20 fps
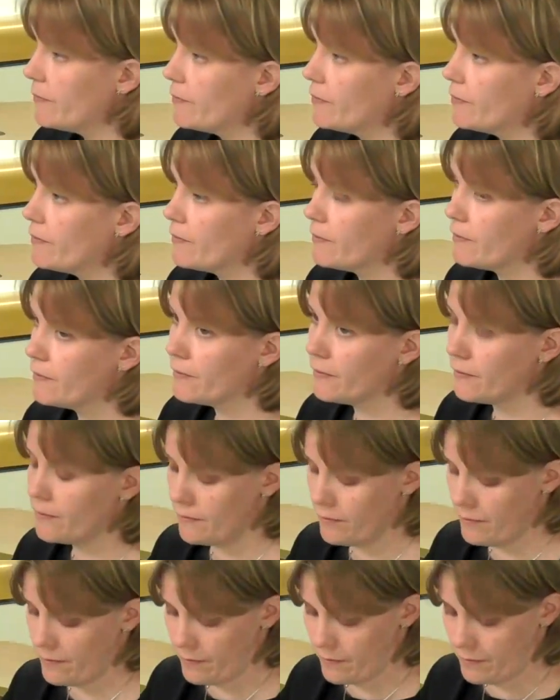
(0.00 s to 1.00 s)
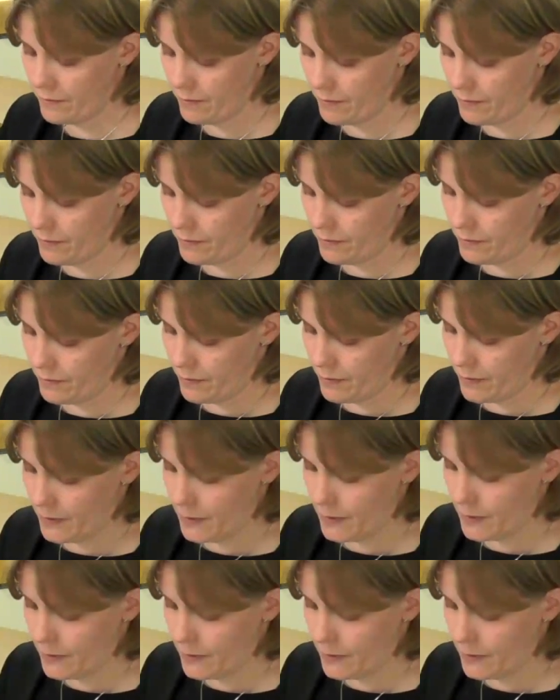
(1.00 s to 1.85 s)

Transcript: most likely be